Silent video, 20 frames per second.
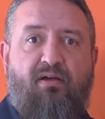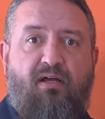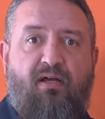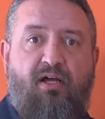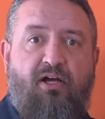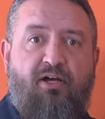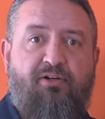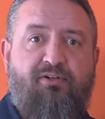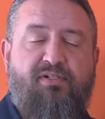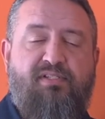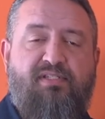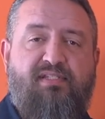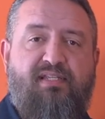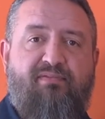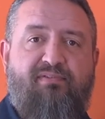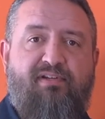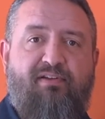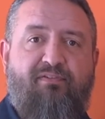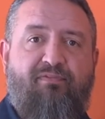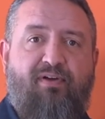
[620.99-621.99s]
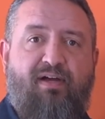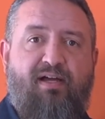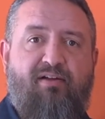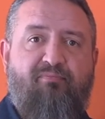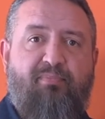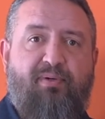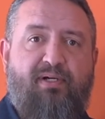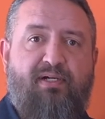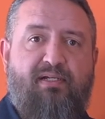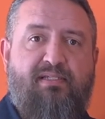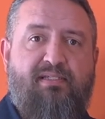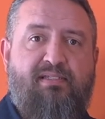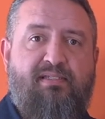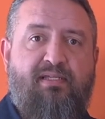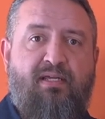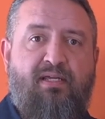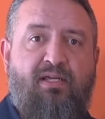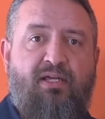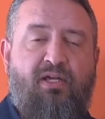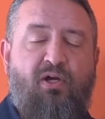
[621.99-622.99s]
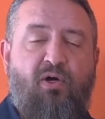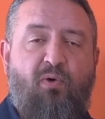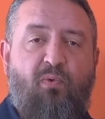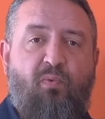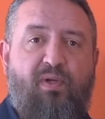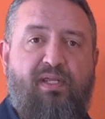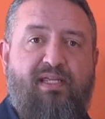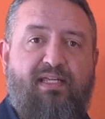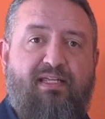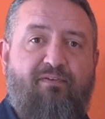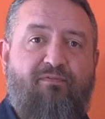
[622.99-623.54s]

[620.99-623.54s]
175 bucks a week.